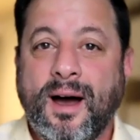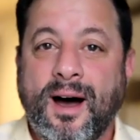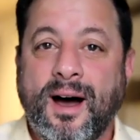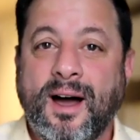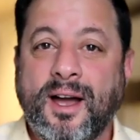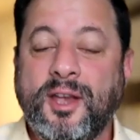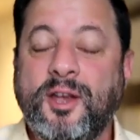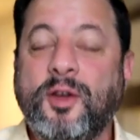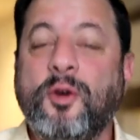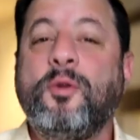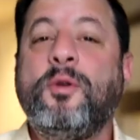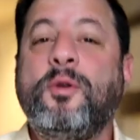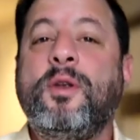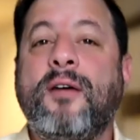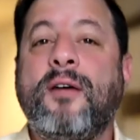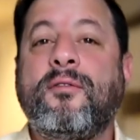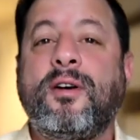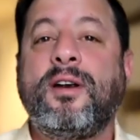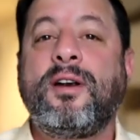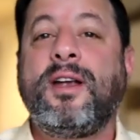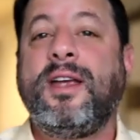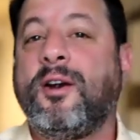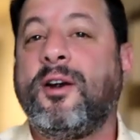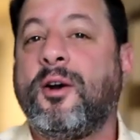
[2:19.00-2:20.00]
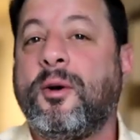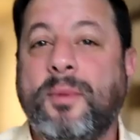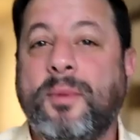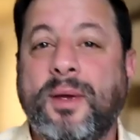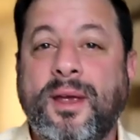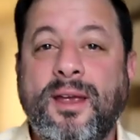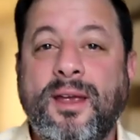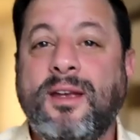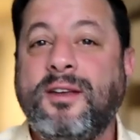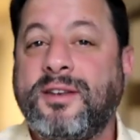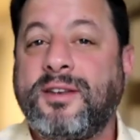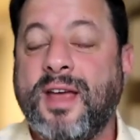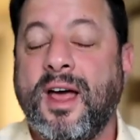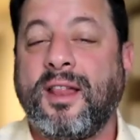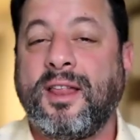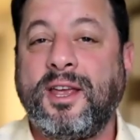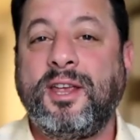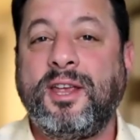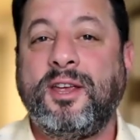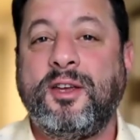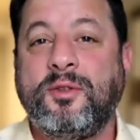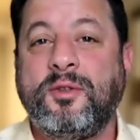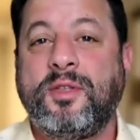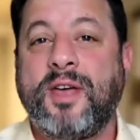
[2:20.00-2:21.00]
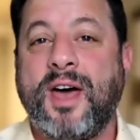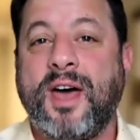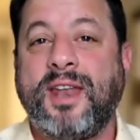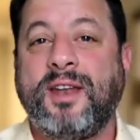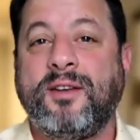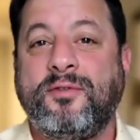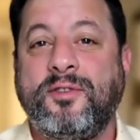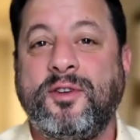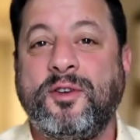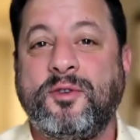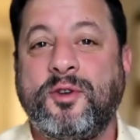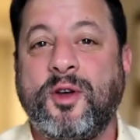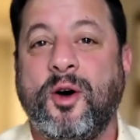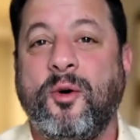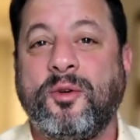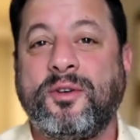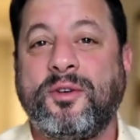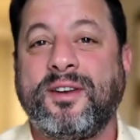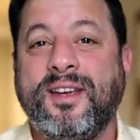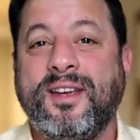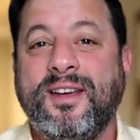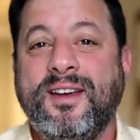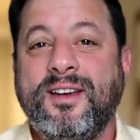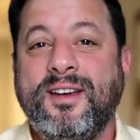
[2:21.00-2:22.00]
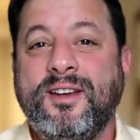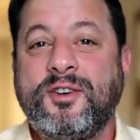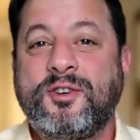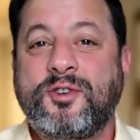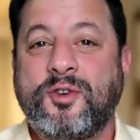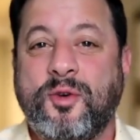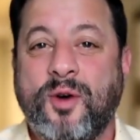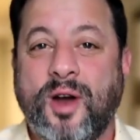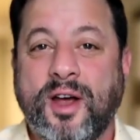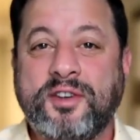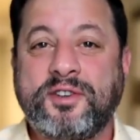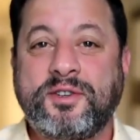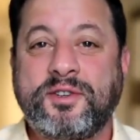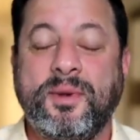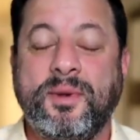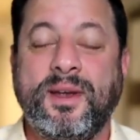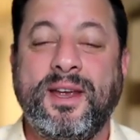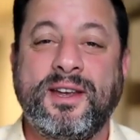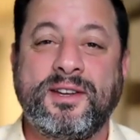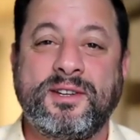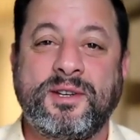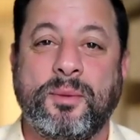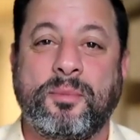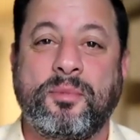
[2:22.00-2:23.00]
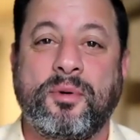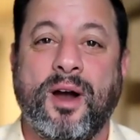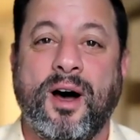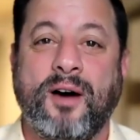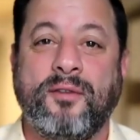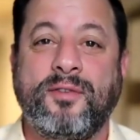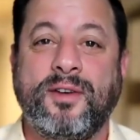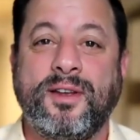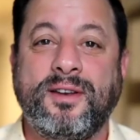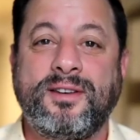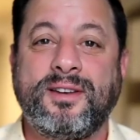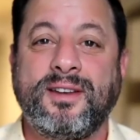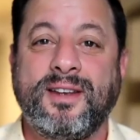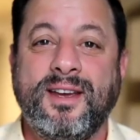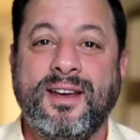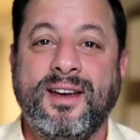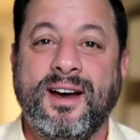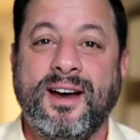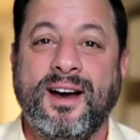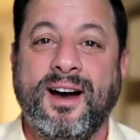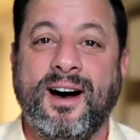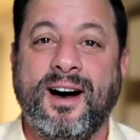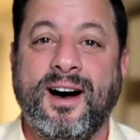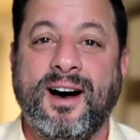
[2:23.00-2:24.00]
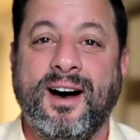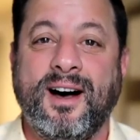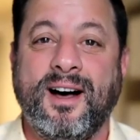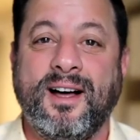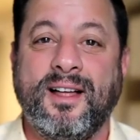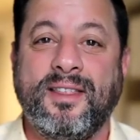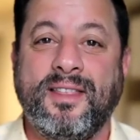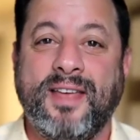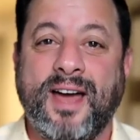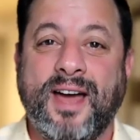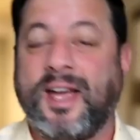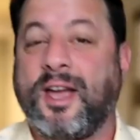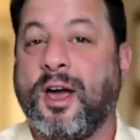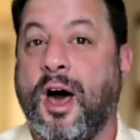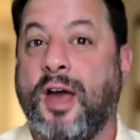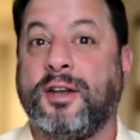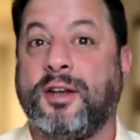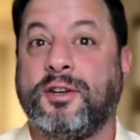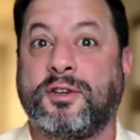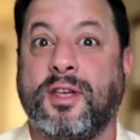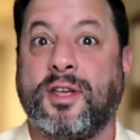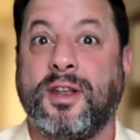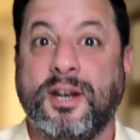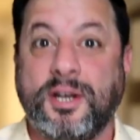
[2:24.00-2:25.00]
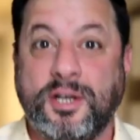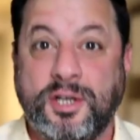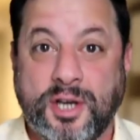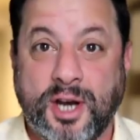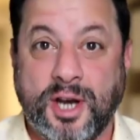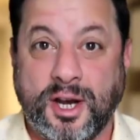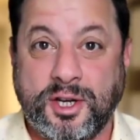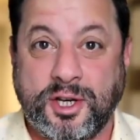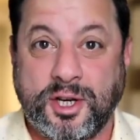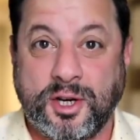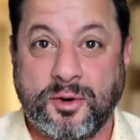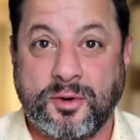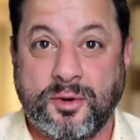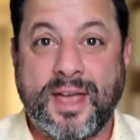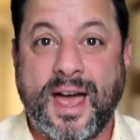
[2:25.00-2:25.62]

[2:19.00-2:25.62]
You'll never hear me telling you that if you don't trust me as a prophet, that God is going to judge you.